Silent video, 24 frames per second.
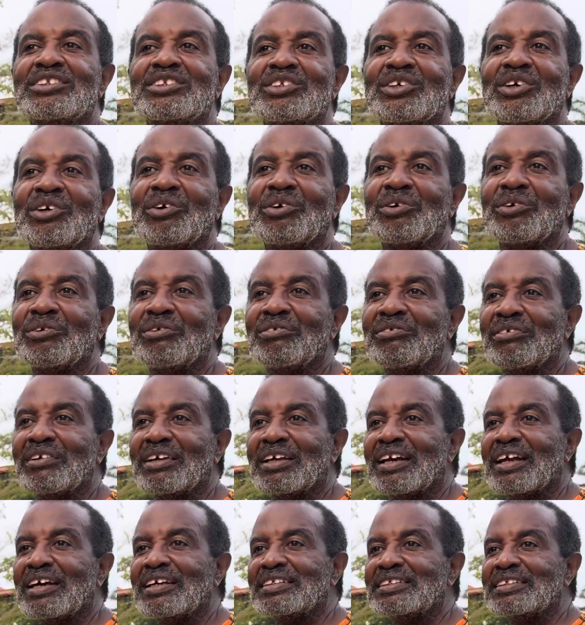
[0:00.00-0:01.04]
So
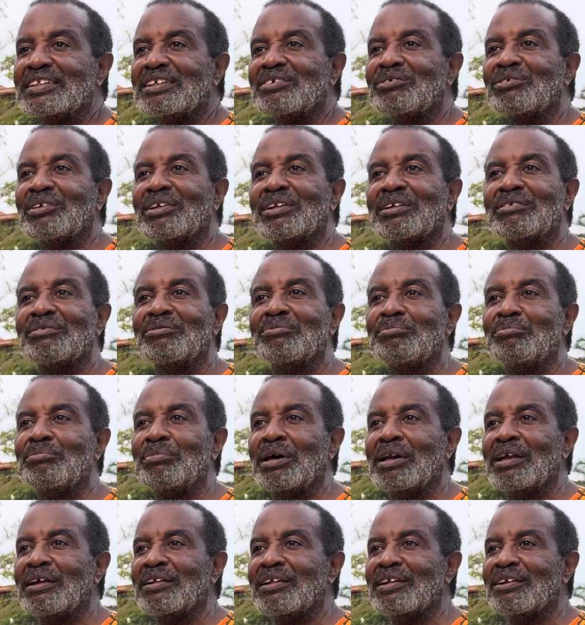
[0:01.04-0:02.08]
then I said, well,
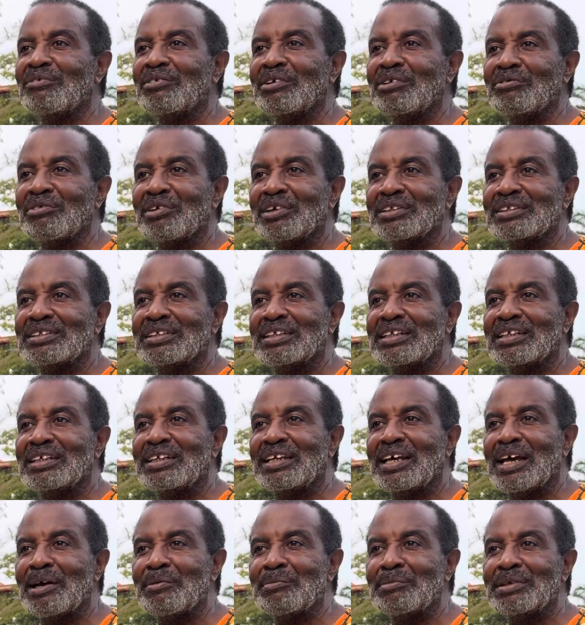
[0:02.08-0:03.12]
better than reversing the
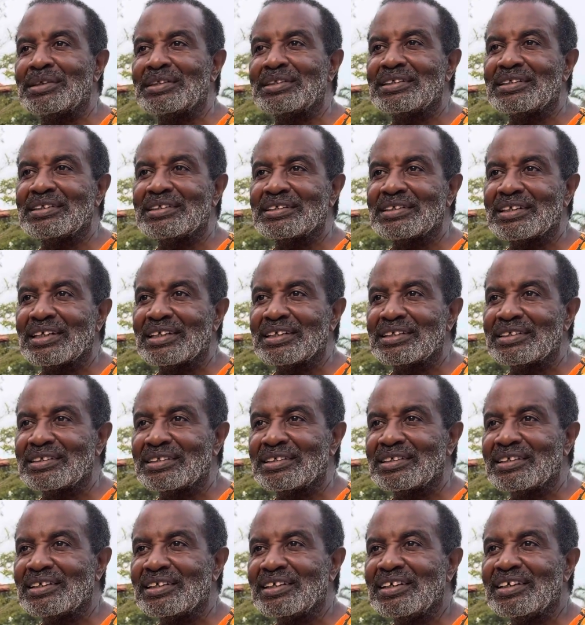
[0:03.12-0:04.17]
damage is let's
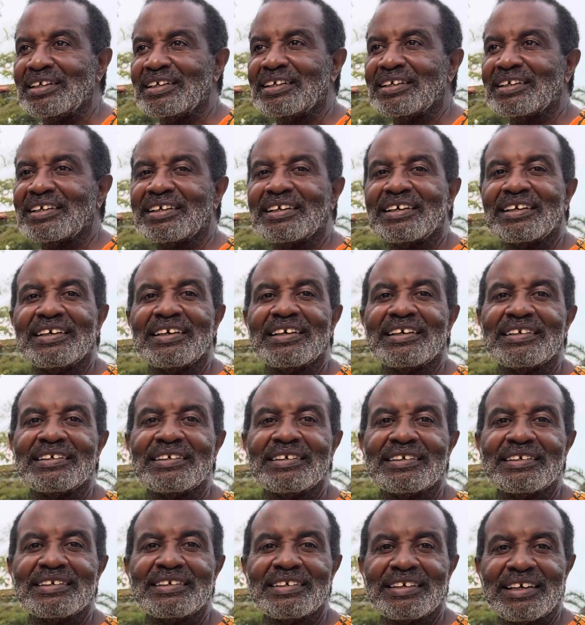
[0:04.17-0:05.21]

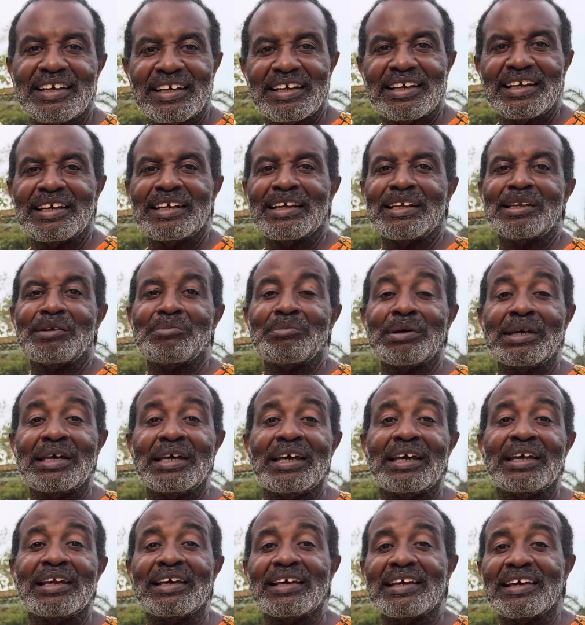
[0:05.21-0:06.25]
get it in the
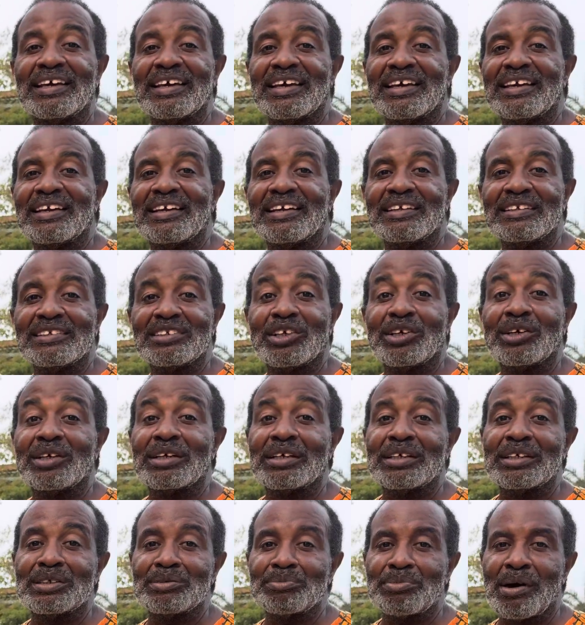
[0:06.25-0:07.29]
beginning, get it as
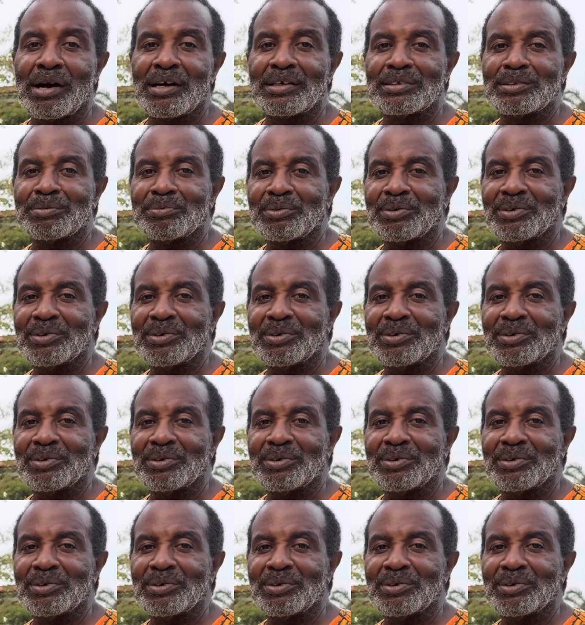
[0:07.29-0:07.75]
early as possible.